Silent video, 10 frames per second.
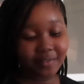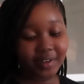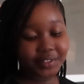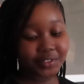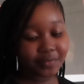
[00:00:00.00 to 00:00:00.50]

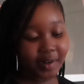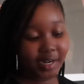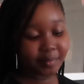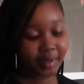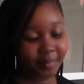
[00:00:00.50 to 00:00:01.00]
way to
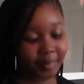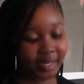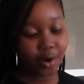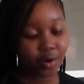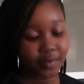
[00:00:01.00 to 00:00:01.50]
find my
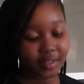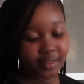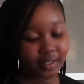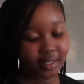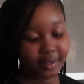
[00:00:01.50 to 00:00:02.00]
path,
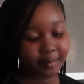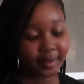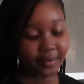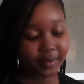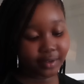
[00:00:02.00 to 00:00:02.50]
overthinking
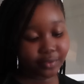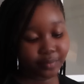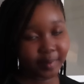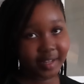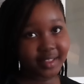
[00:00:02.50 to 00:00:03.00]
my way
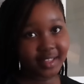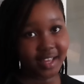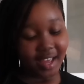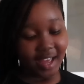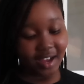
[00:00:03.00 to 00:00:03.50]
of math.
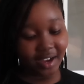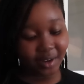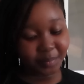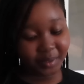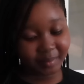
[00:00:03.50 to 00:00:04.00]

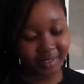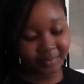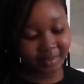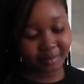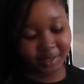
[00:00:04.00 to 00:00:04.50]
Helping my
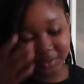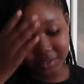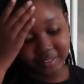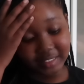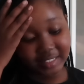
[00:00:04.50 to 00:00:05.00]
family
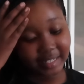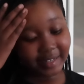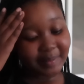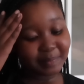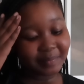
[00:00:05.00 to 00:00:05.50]
all the
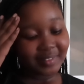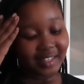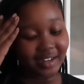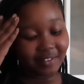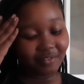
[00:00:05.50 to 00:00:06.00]
time,
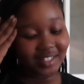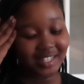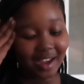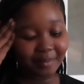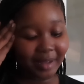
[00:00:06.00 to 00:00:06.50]
every
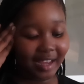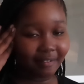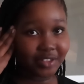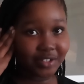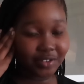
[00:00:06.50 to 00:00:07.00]
time I
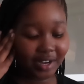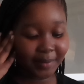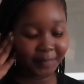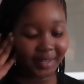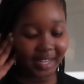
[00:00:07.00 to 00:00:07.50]
have to
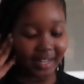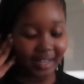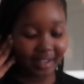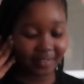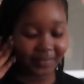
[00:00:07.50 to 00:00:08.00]
rhyme.
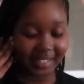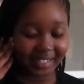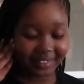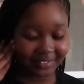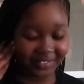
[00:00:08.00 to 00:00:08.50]
Loving
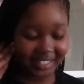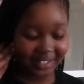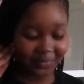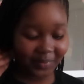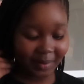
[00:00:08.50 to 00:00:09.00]
and
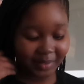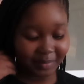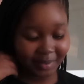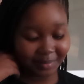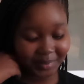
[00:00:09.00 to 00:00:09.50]
losing a family
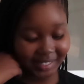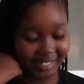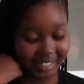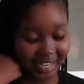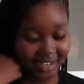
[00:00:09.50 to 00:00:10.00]
member
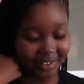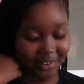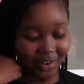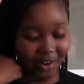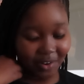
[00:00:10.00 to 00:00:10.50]
is sad.
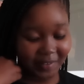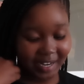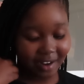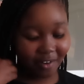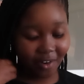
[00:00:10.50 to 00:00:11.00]

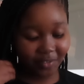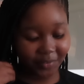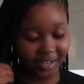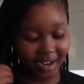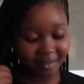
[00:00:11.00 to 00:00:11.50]

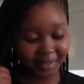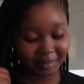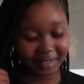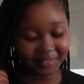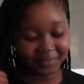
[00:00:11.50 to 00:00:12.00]

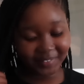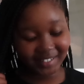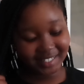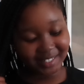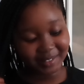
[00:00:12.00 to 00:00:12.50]
Overcoming my
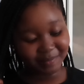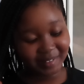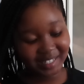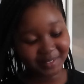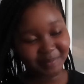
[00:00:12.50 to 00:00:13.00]
fears
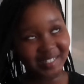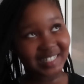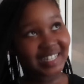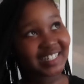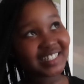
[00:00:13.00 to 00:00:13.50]
makes me
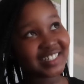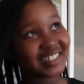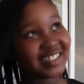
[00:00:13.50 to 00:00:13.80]
glad.